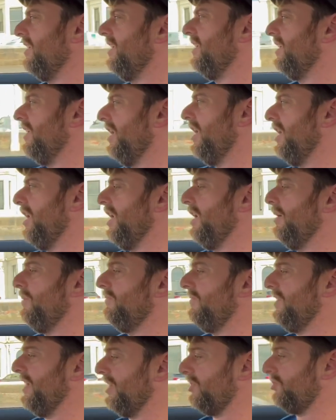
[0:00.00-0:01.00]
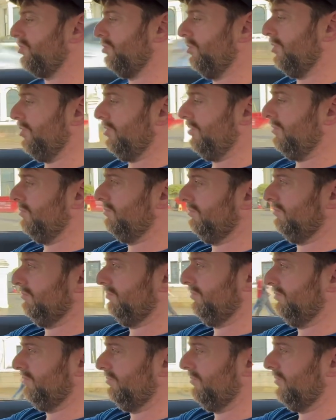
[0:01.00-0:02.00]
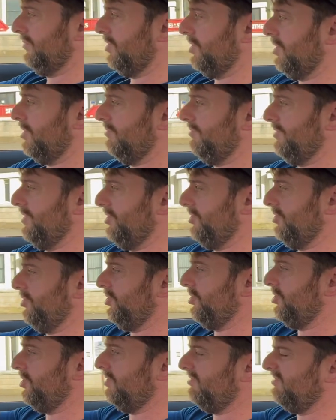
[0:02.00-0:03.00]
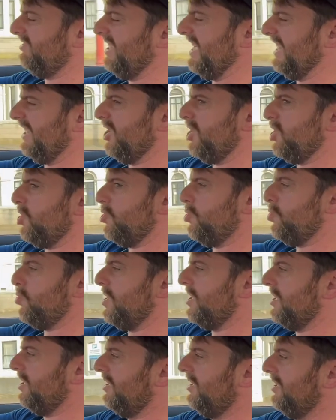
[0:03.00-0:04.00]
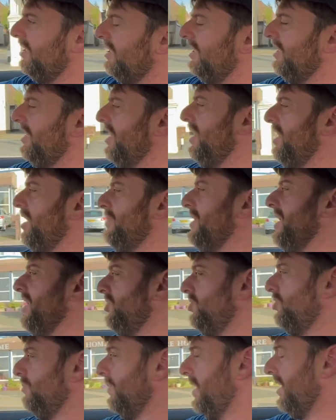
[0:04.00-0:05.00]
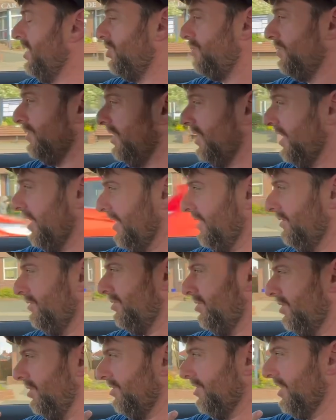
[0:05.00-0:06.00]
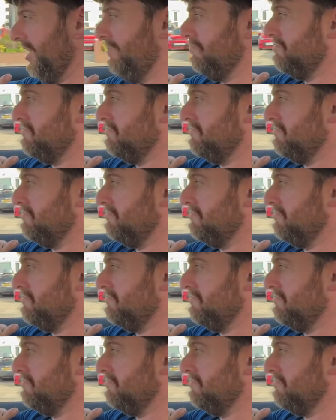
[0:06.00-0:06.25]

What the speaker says: The actual orange yellow engine management light. So I was like,